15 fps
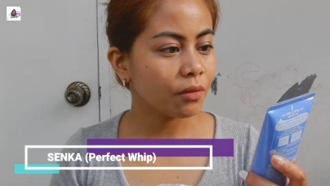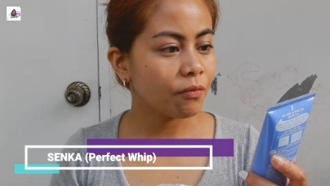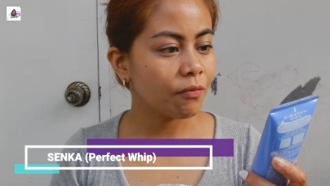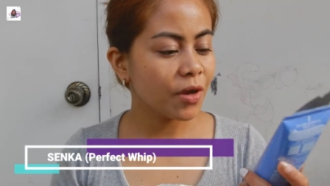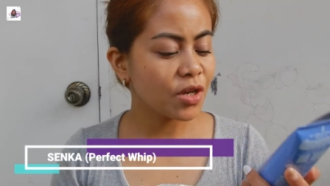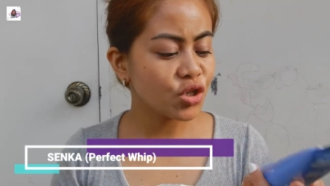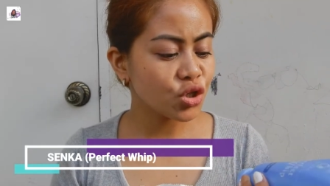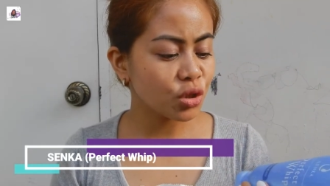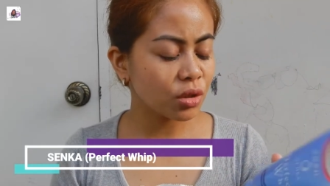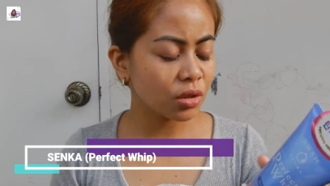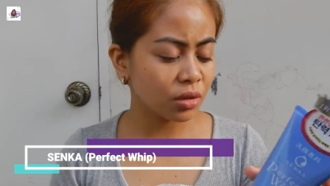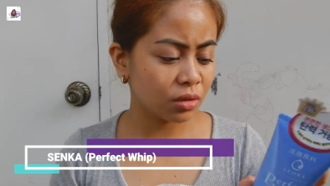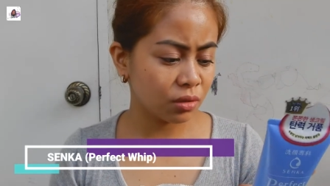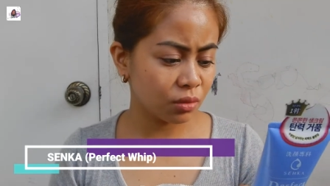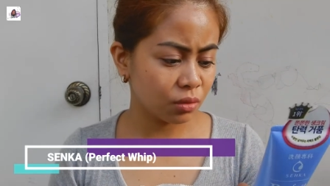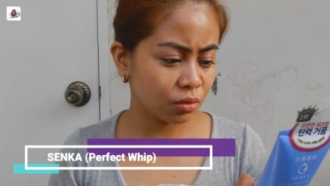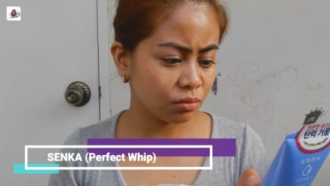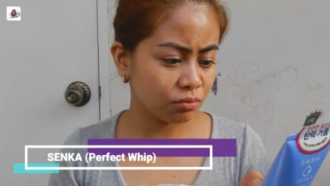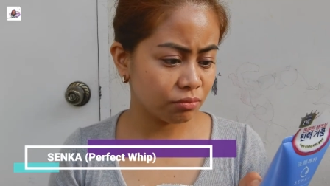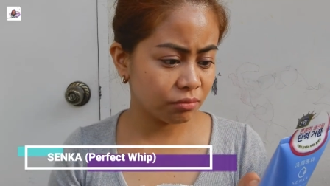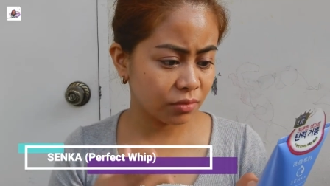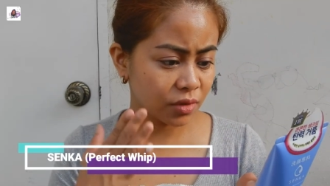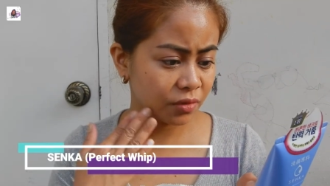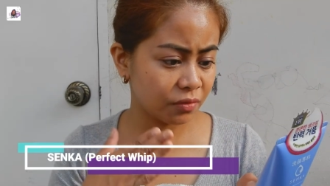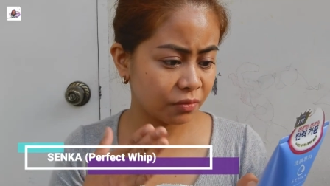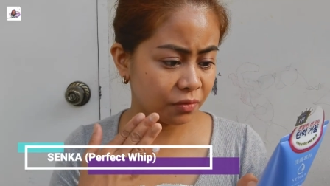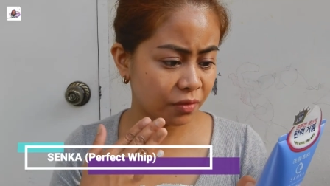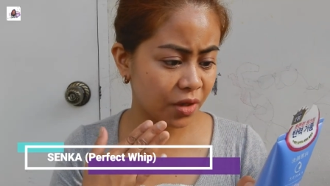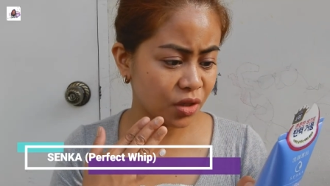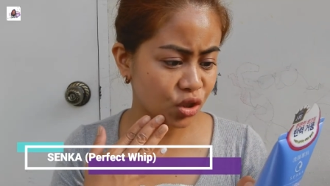facial
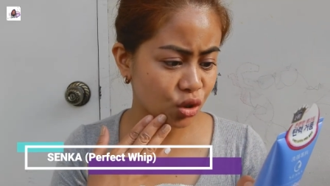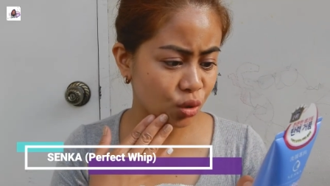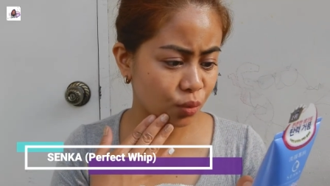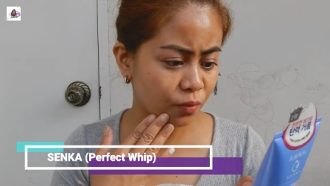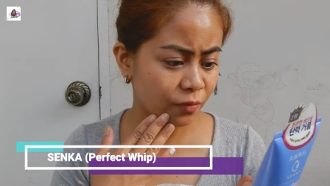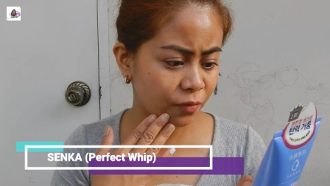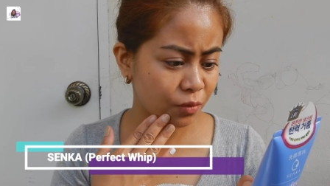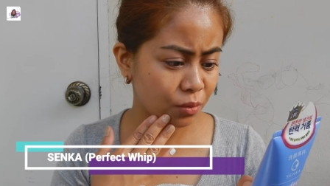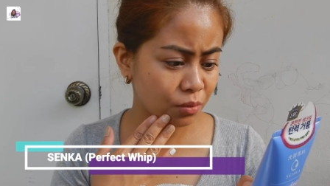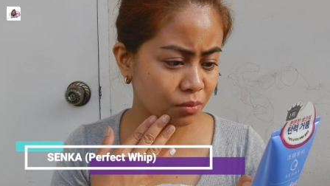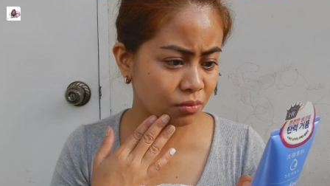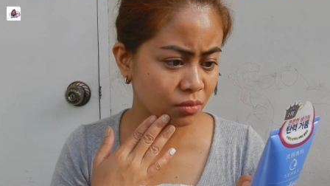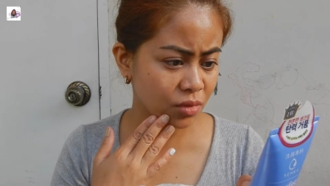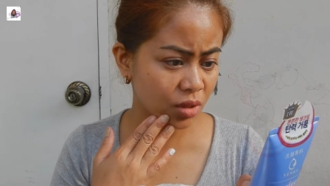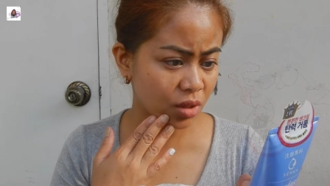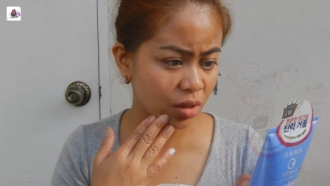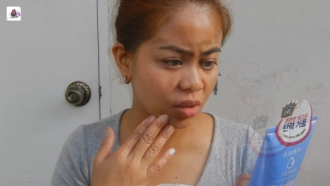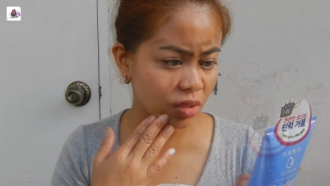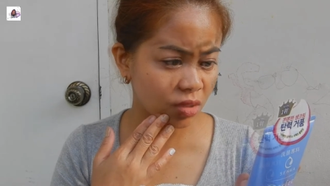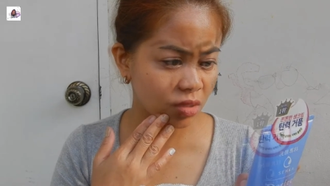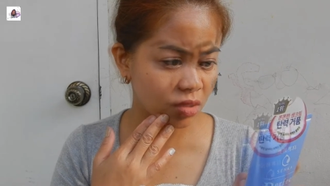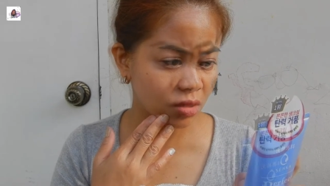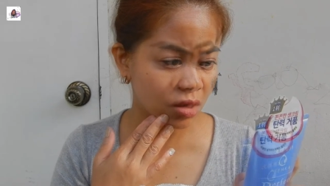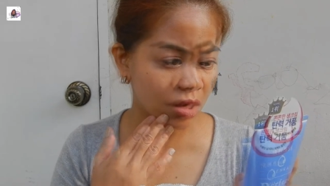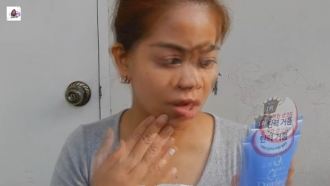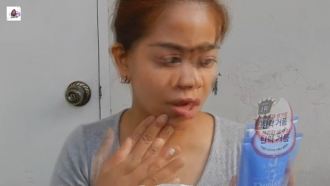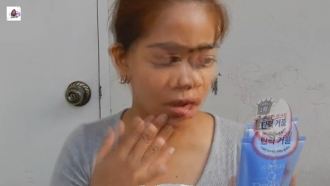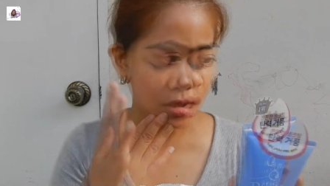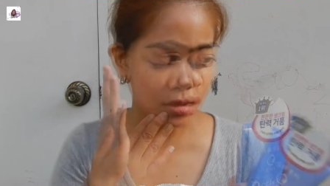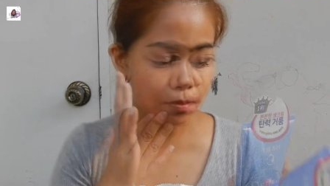facial foam I think mm. this,
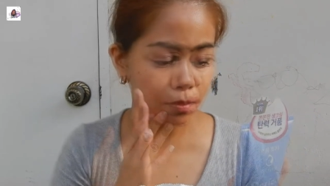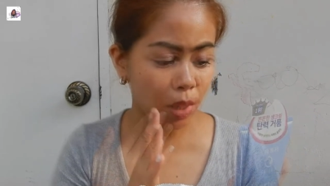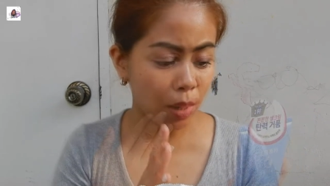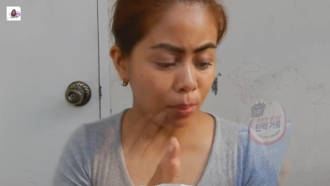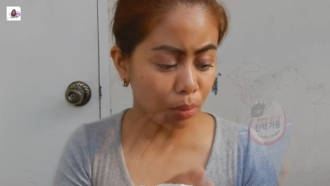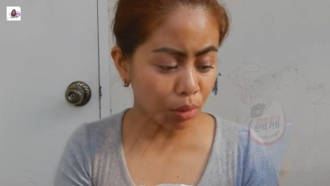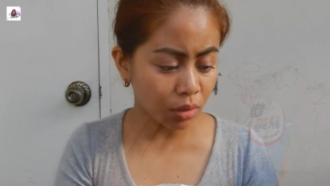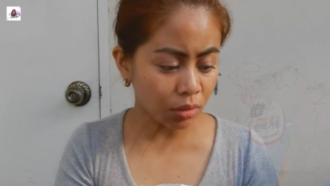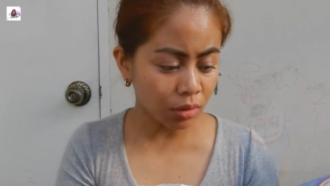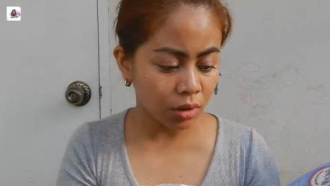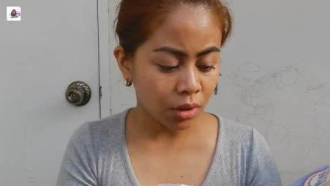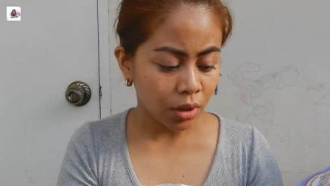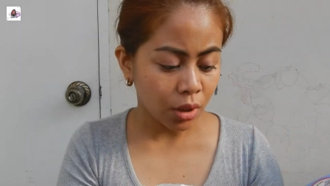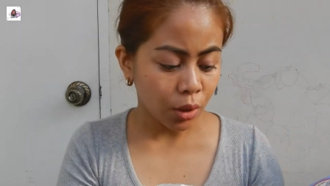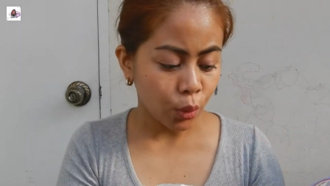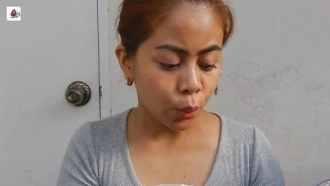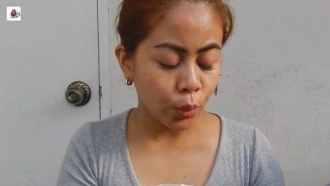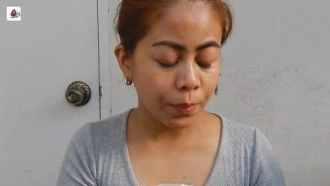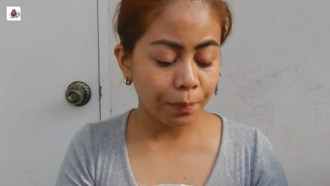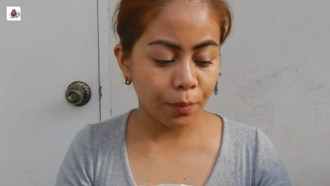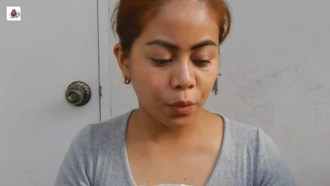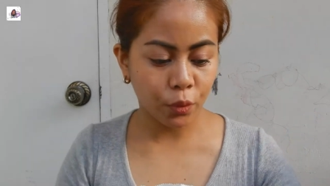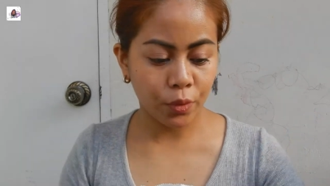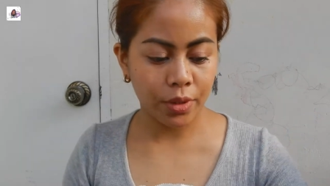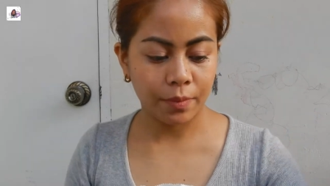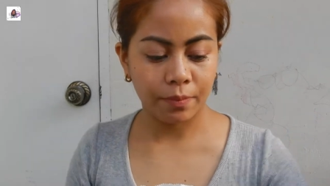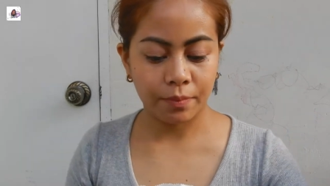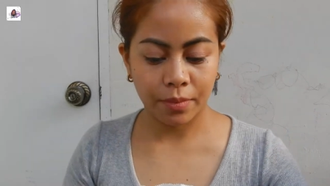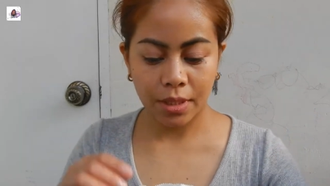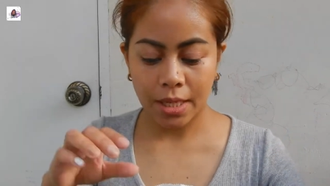this is a bubble whipped
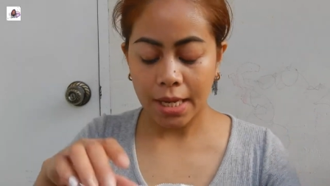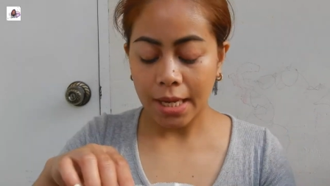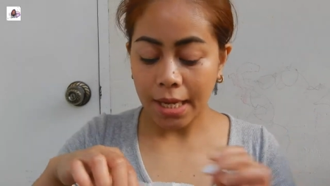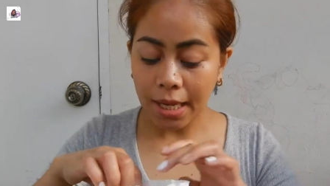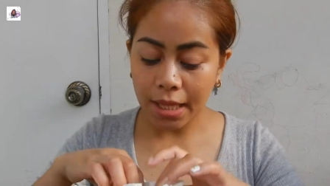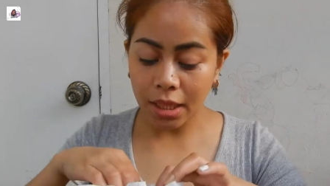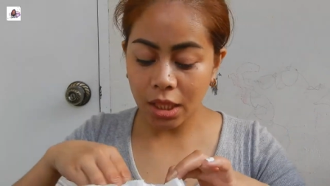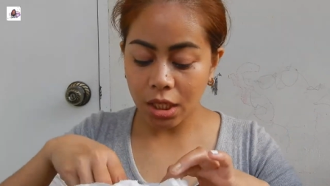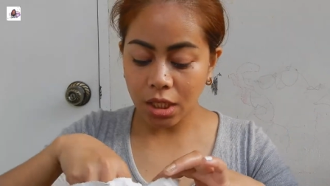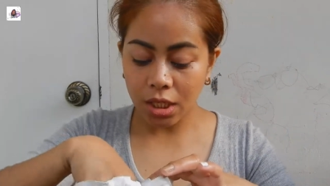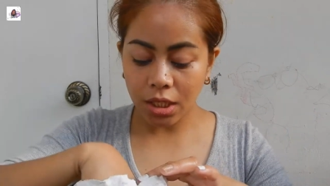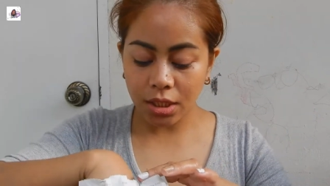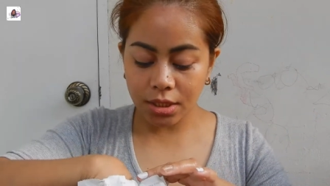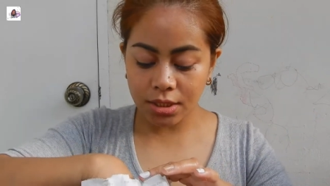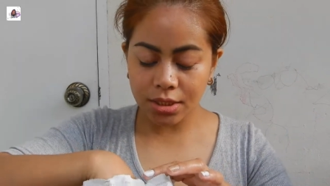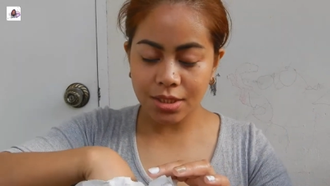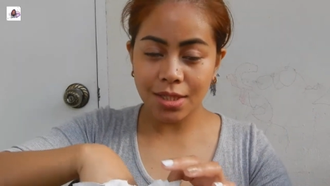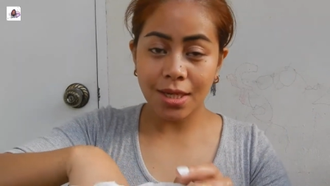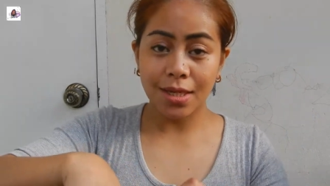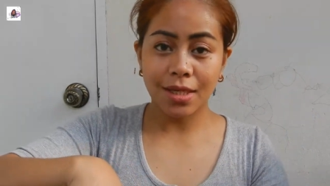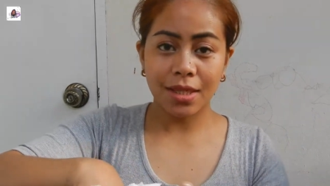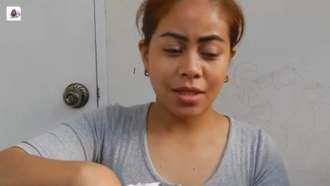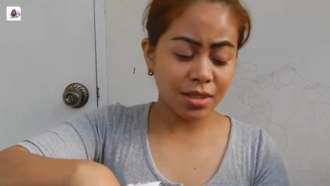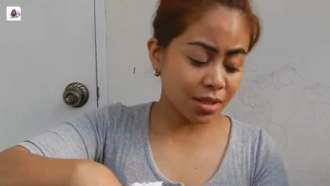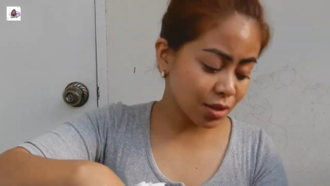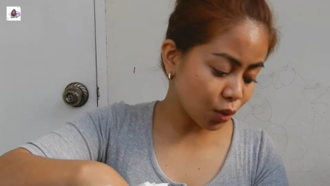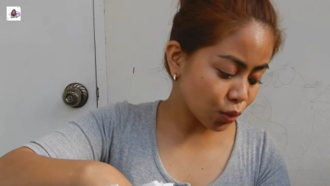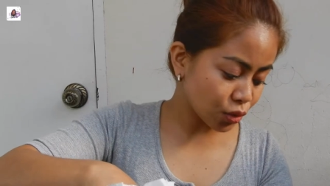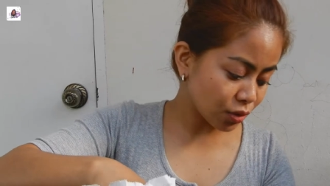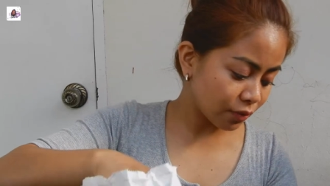cream okay and then next this is
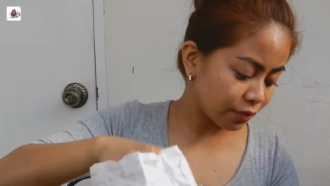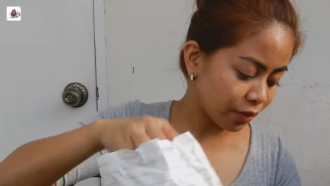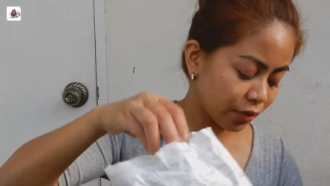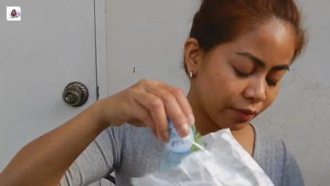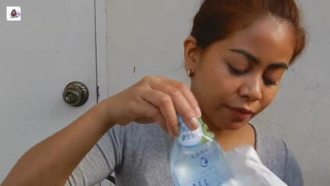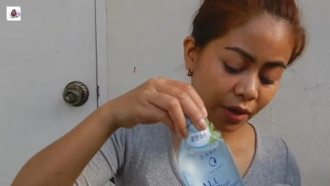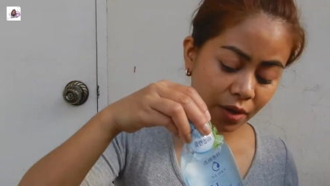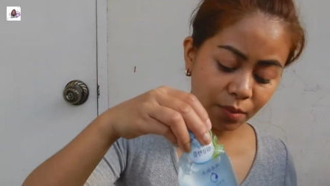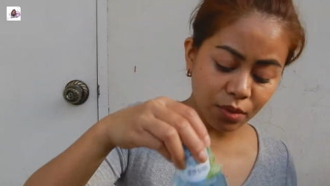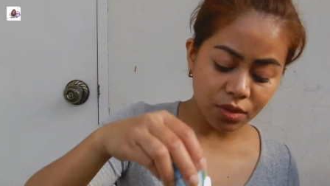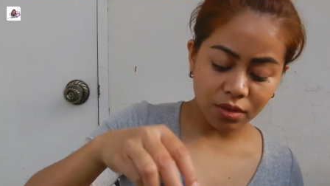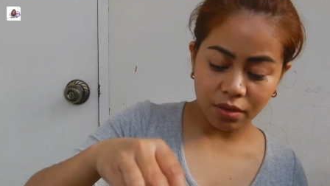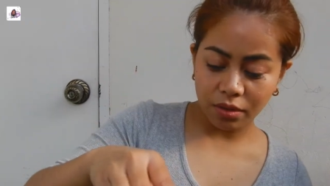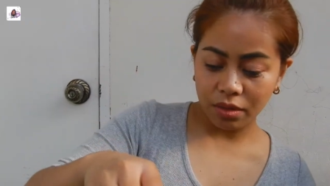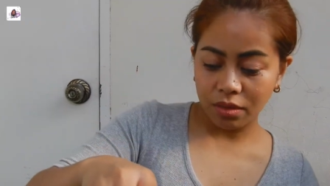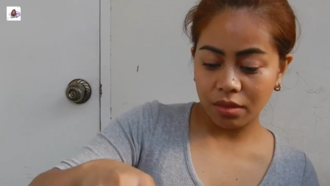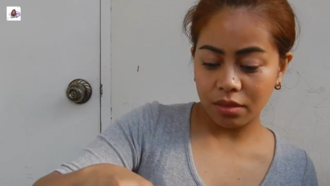also very famous